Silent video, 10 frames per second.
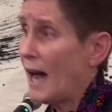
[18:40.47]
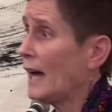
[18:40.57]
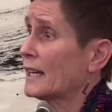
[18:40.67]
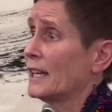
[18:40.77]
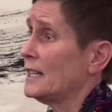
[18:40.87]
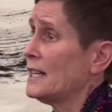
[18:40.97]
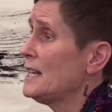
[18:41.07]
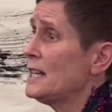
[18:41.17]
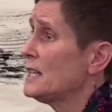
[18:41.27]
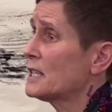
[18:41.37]
I can
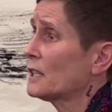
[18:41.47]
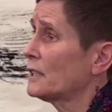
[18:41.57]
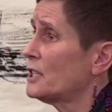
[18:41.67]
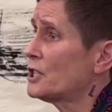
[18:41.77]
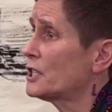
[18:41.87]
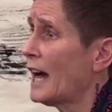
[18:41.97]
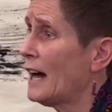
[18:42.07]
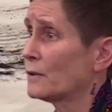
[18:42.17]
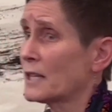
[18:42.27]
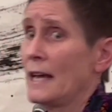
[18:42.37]
easily
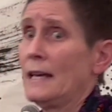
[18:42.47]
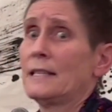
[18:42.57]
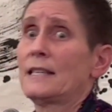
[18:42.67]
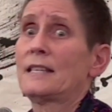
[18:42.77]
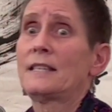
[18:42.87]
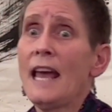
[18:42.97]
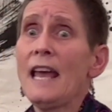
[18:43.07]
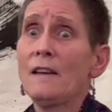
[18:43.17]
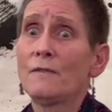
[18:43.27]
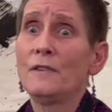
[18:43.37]
shout,
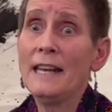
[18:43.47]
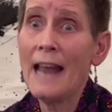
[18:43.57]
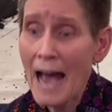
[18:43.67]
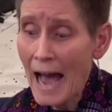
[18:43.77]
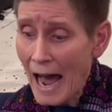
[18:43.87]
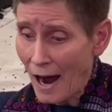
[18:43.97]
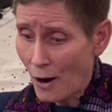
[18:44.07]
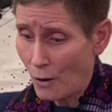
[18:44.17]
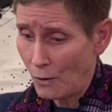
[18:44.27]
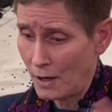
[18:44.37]
save
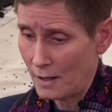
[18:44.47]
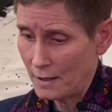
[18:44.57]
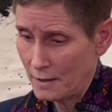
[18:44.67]
now!